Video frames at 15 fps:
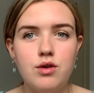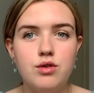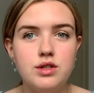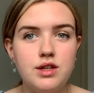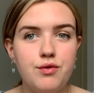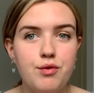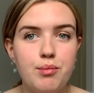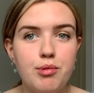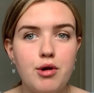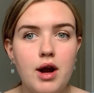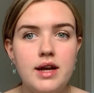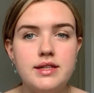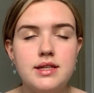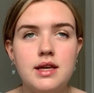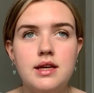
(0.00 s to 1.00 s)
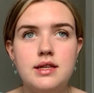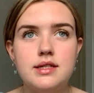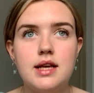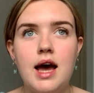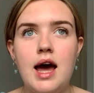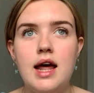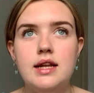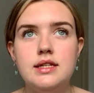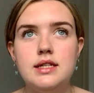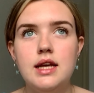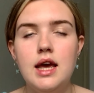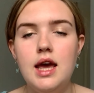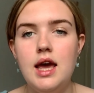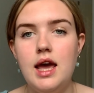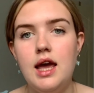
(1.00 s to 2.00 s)
got different prices, and
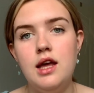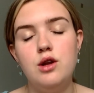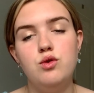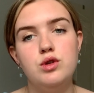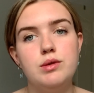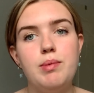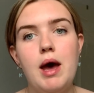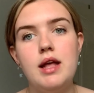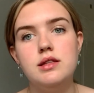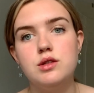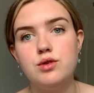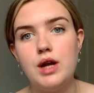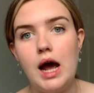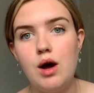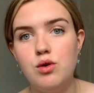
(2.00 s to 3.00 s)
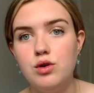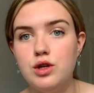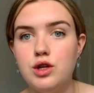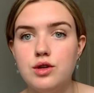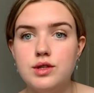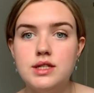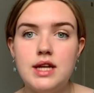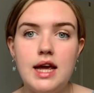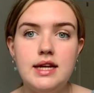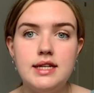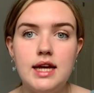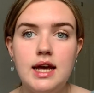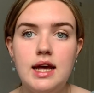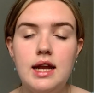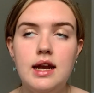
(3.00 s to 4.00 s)
it all depends on how long you stayed
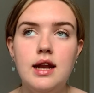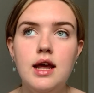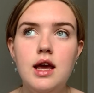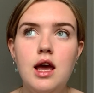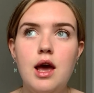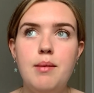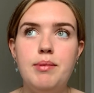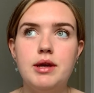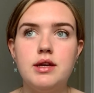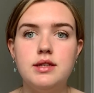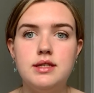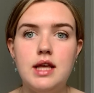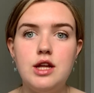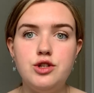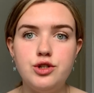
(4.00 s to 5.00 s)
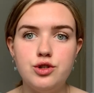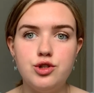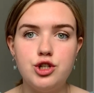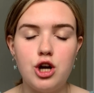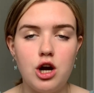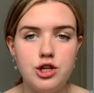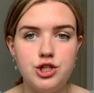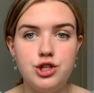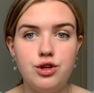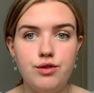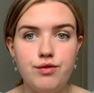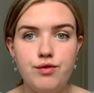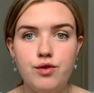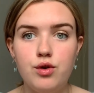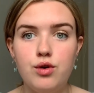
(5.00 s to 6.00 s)
in, because they do charge you
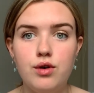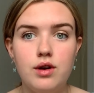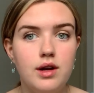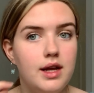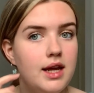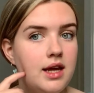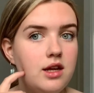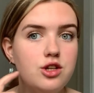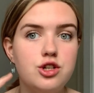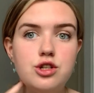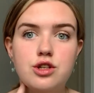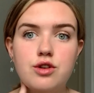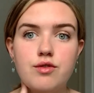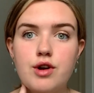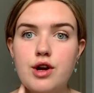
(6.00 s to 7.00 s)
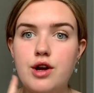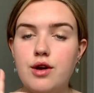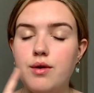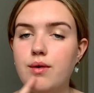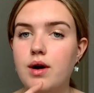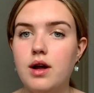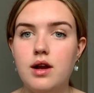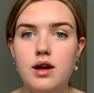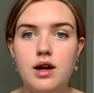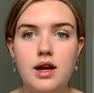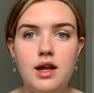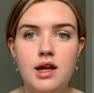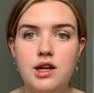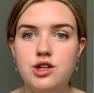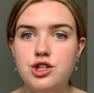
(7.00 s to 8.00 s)
for each screw,
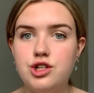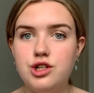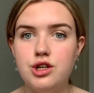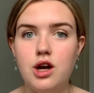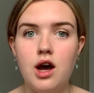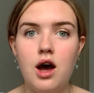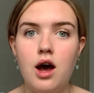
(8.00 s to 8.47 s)
each